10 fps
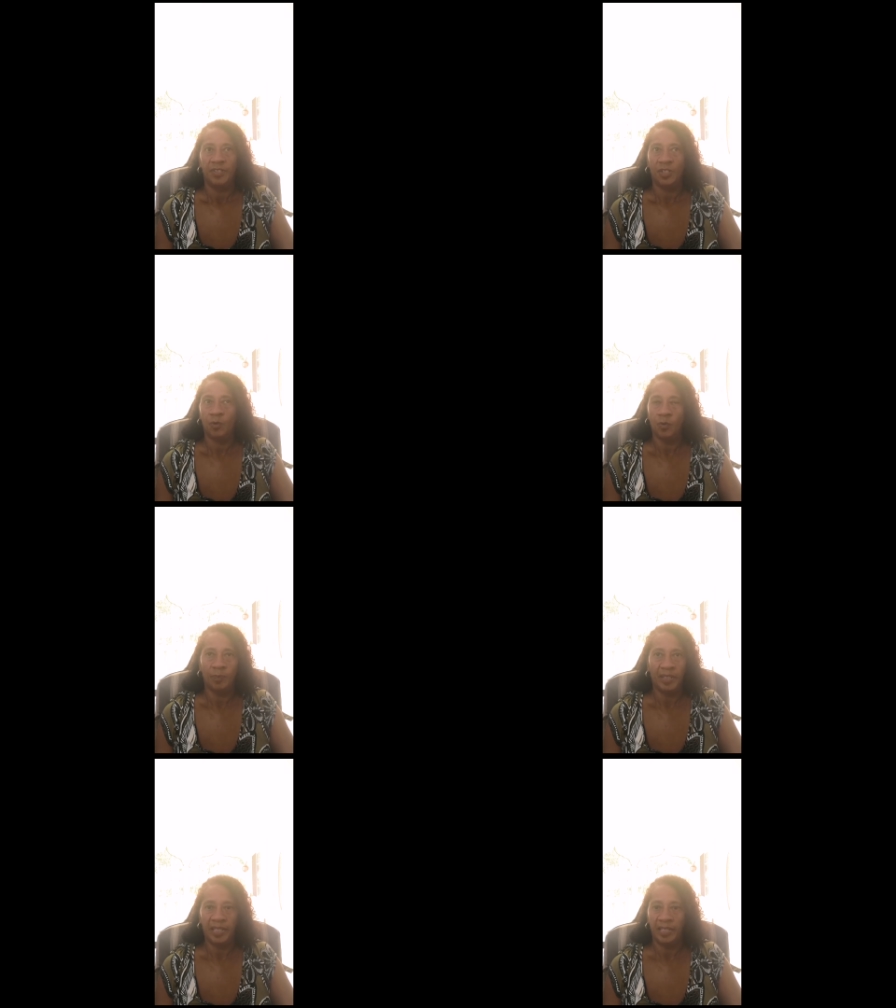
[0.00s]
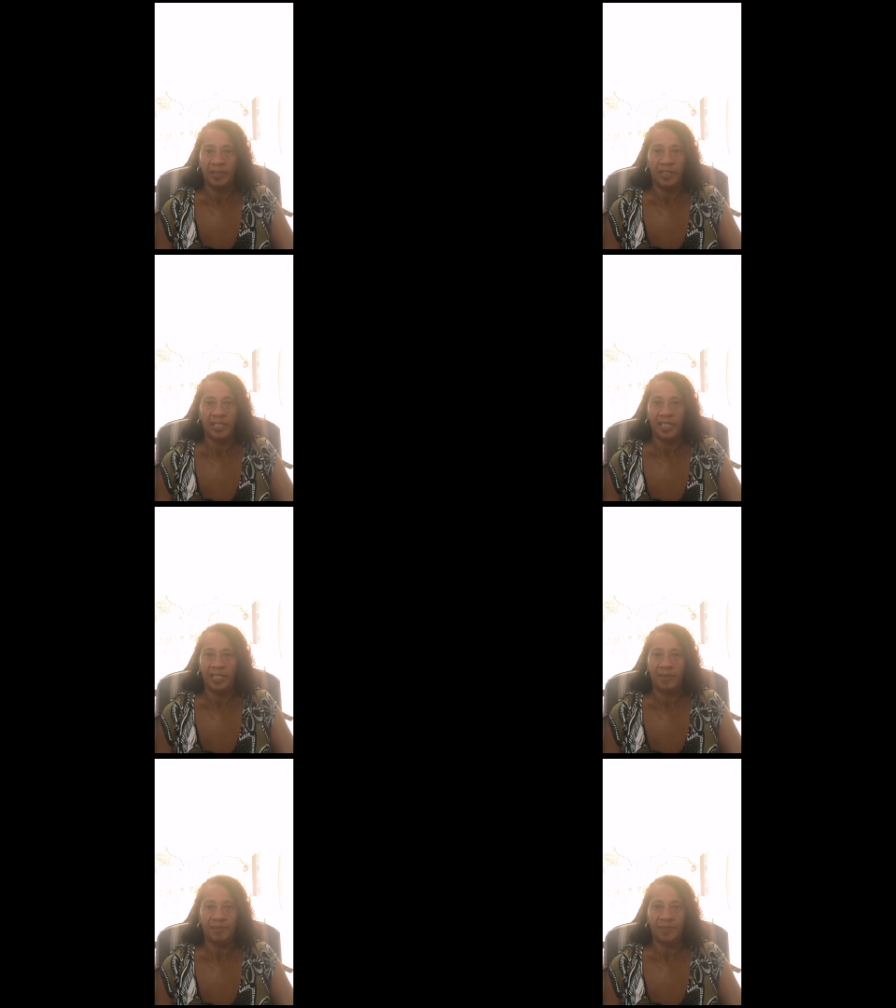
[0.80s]
She called me
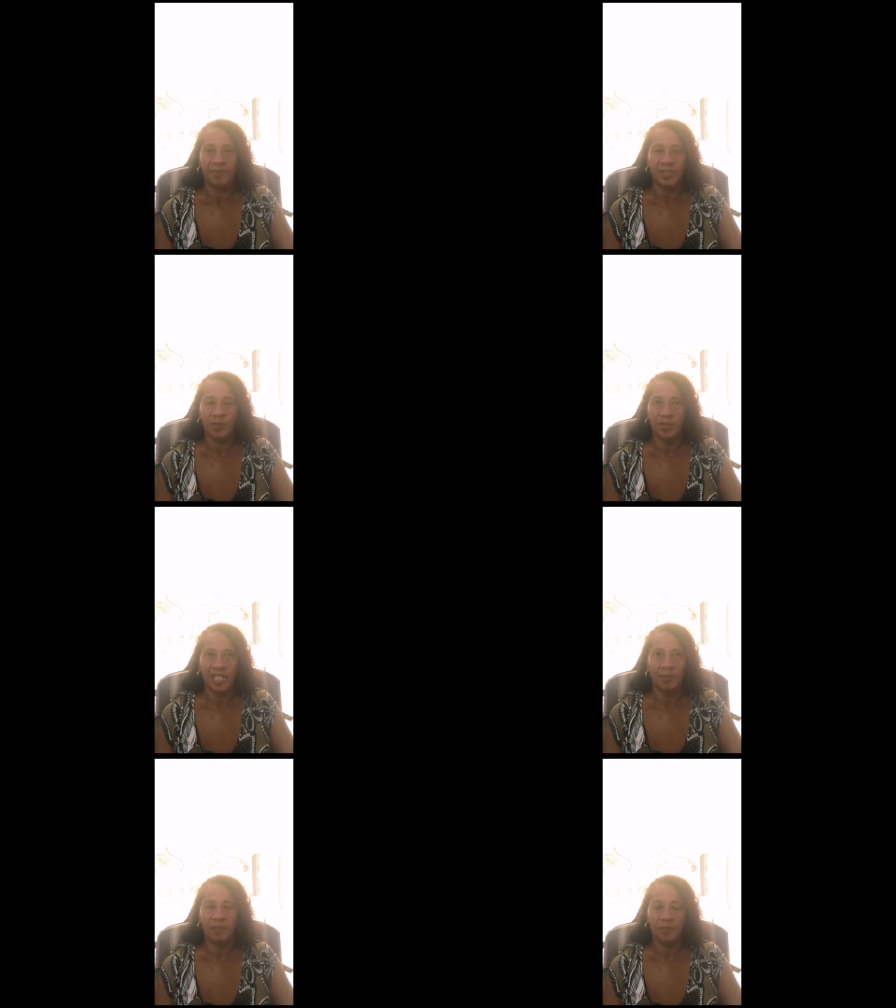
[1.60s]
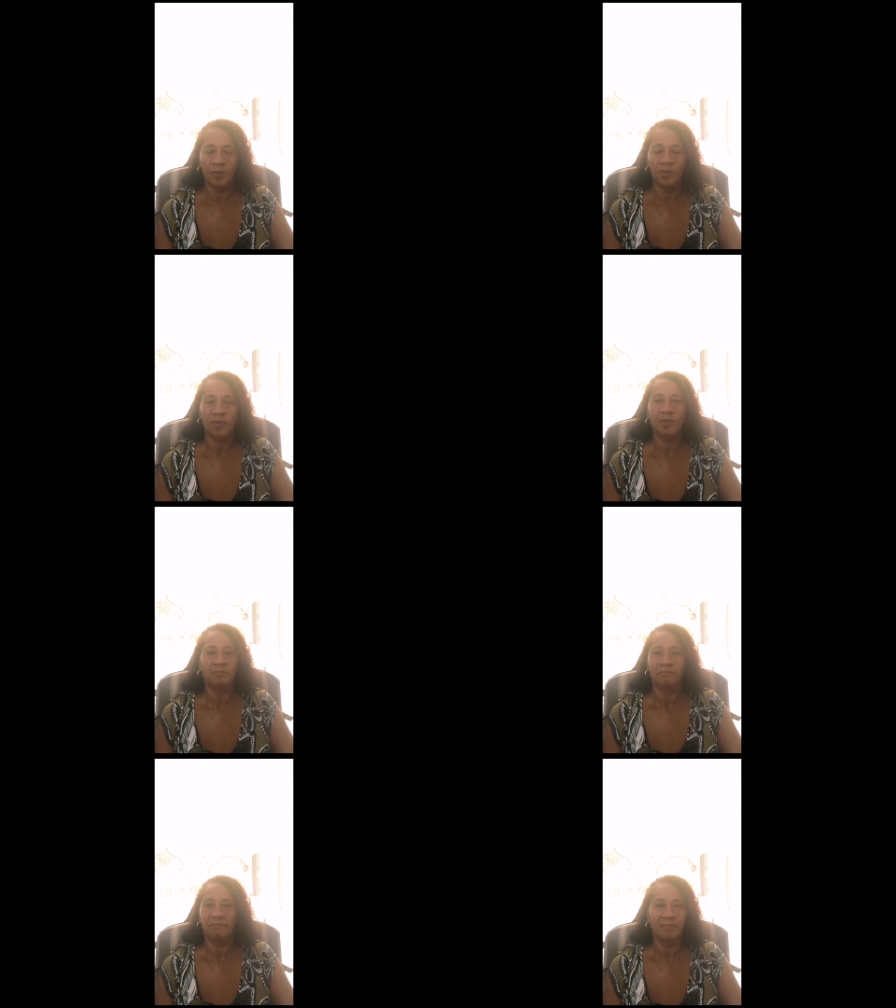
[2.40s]
the Sunday before,
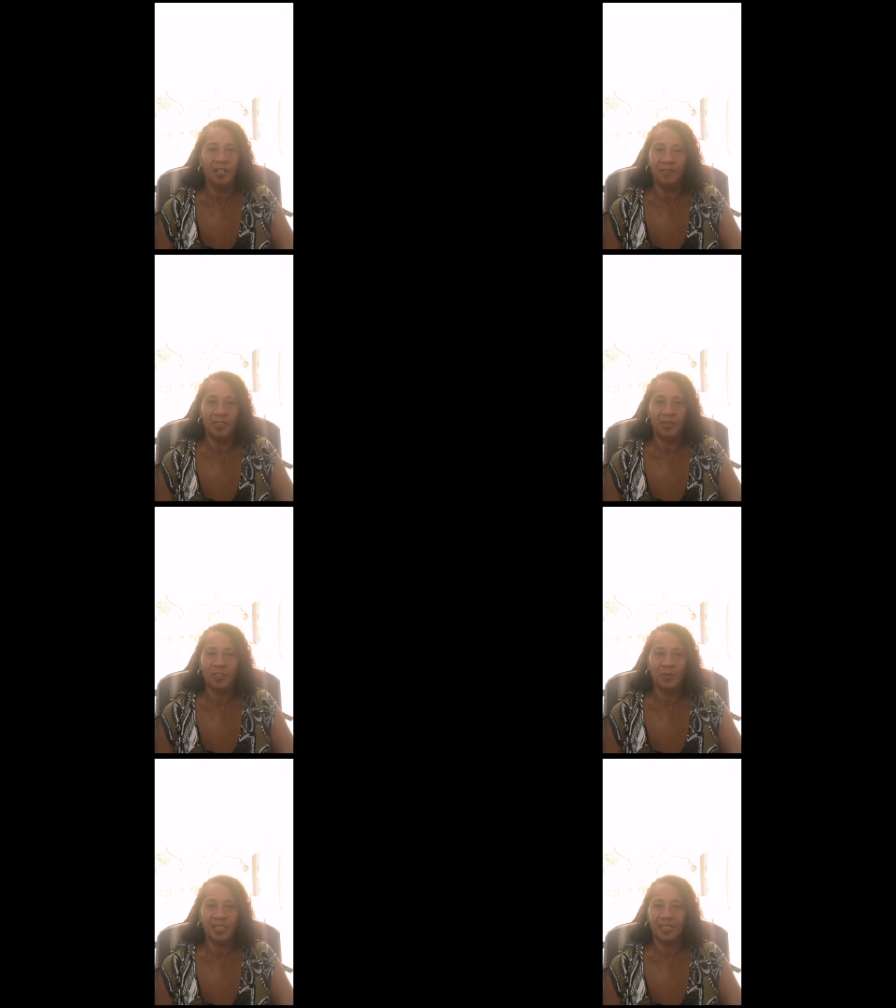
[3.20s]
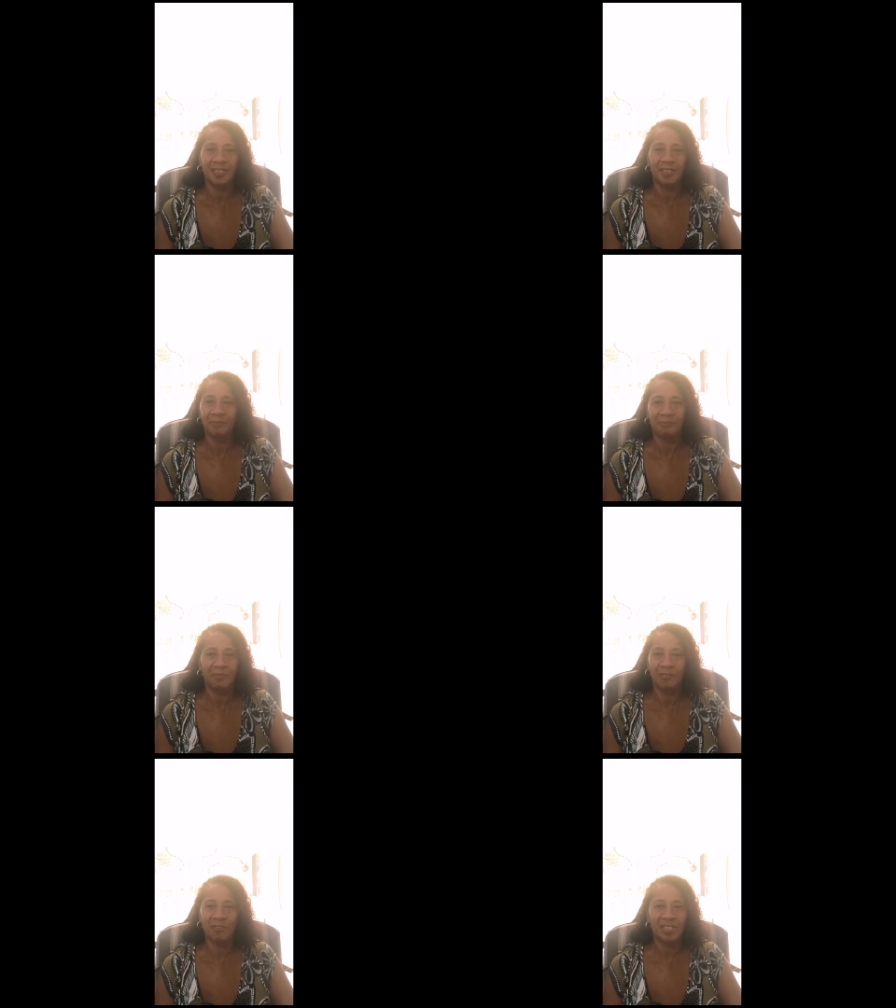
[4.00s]
even though she was at a
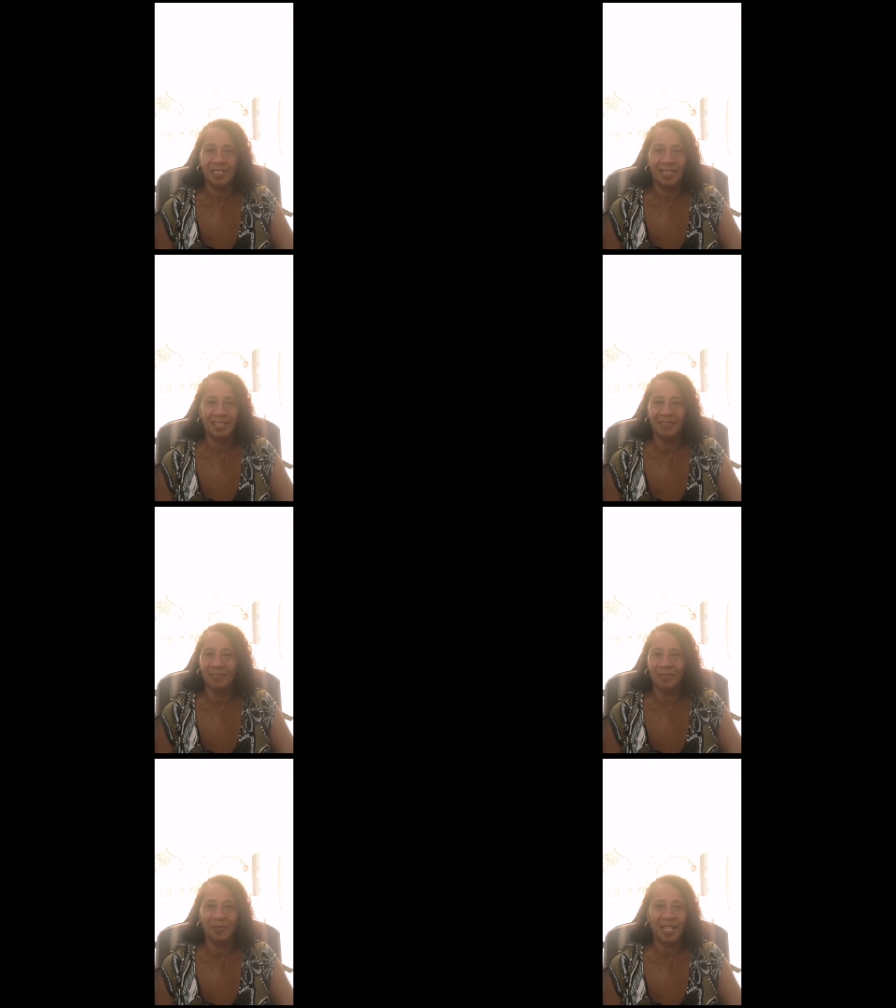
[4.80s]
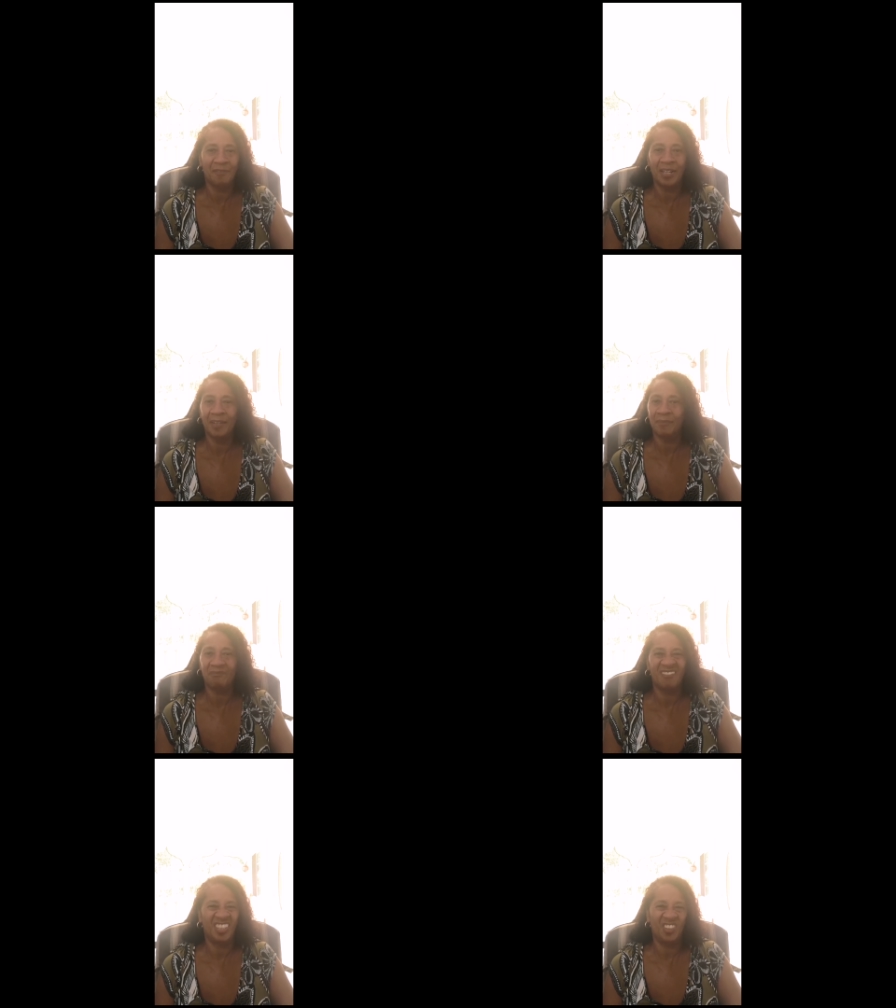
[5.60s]
christening or whatever,
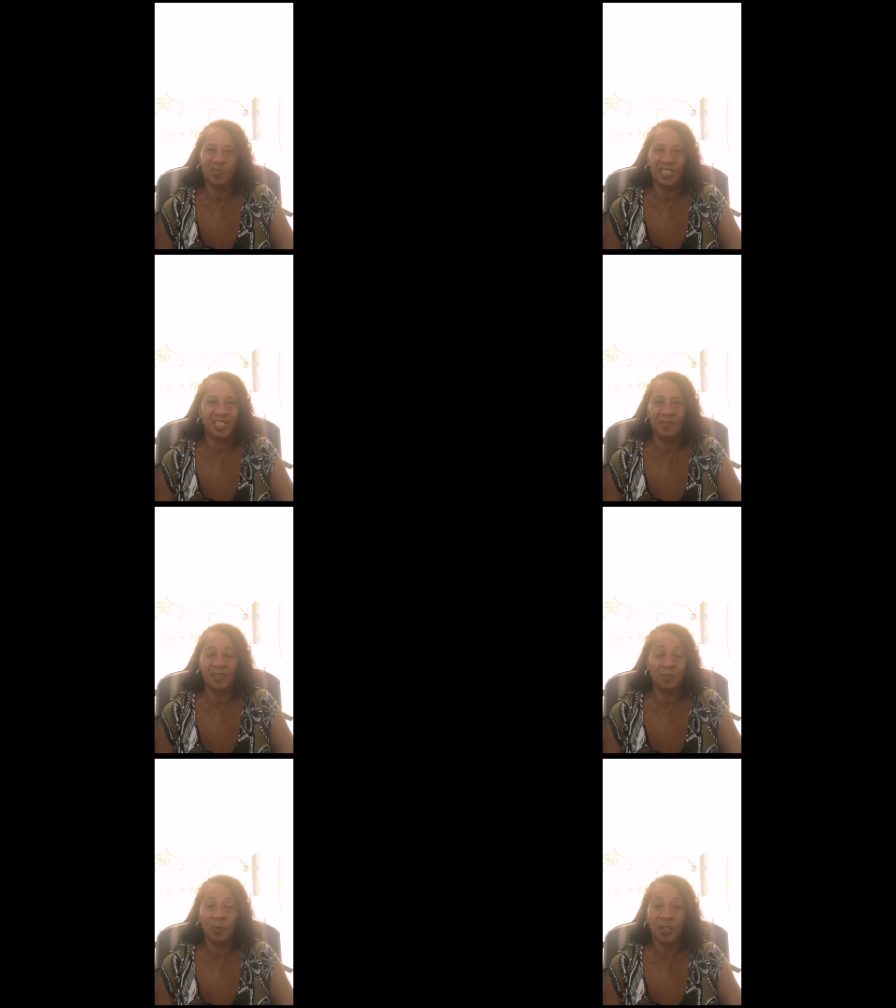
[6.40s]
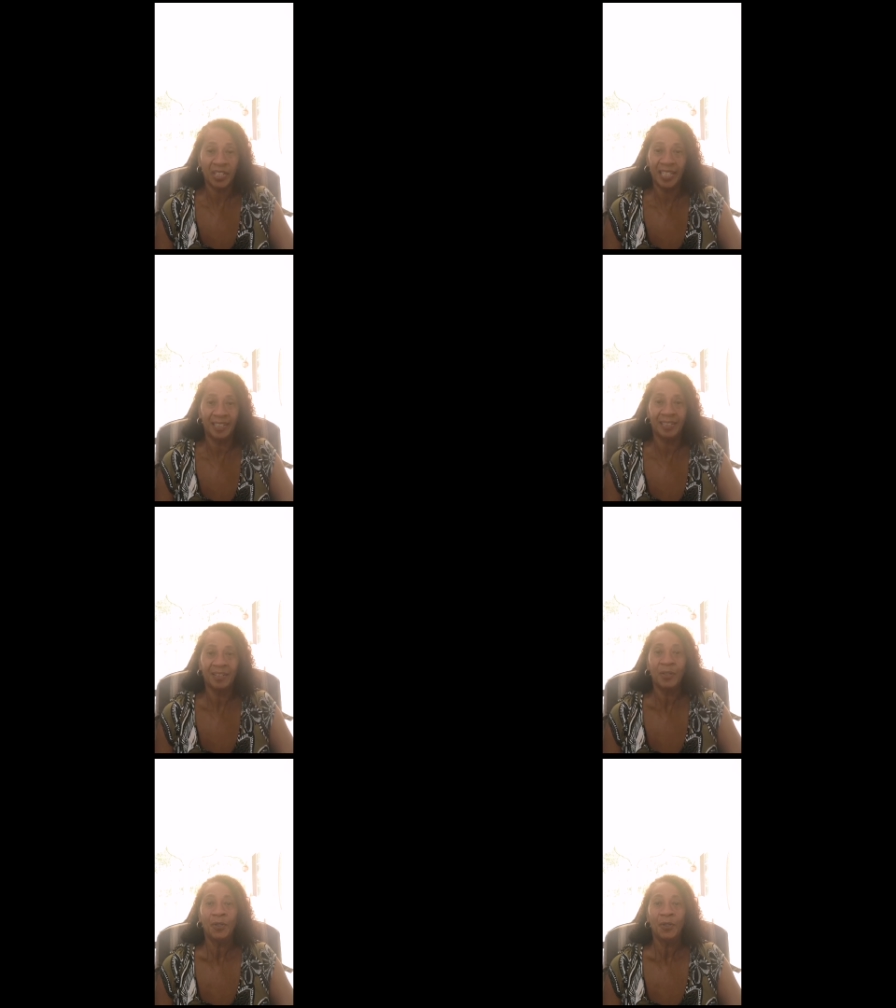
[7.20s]
and she wasn't even working,